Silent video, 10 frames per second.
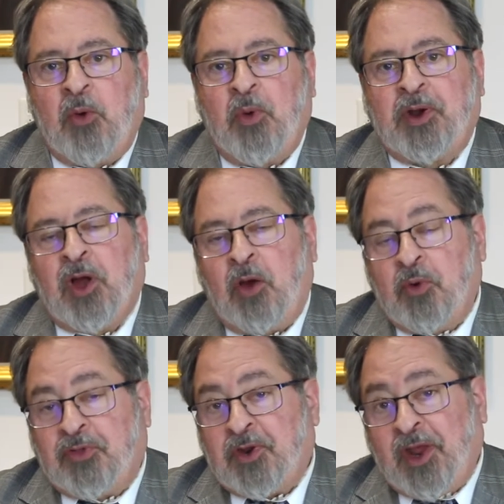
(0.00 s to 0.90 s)
I went
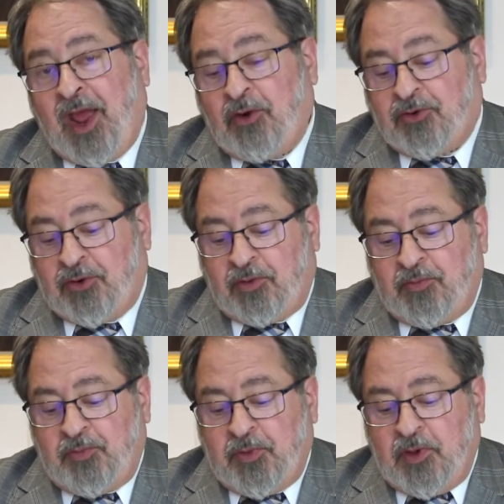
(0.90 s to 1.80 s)
with Encounter
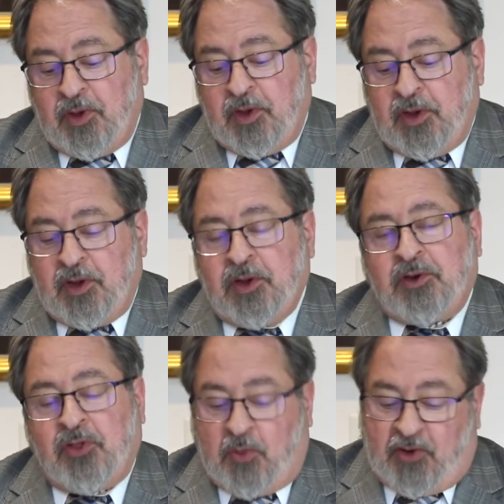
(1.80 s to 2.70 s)

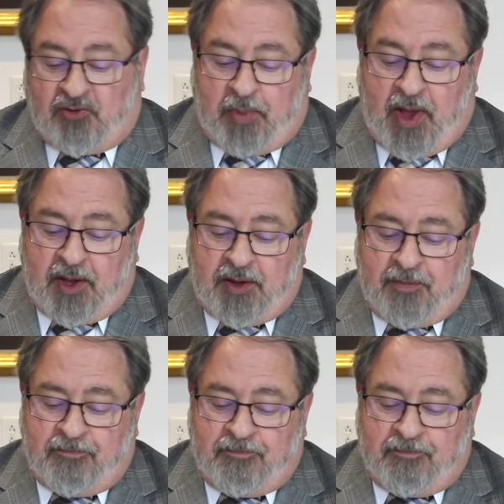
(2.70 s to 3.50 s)
to the West Bank.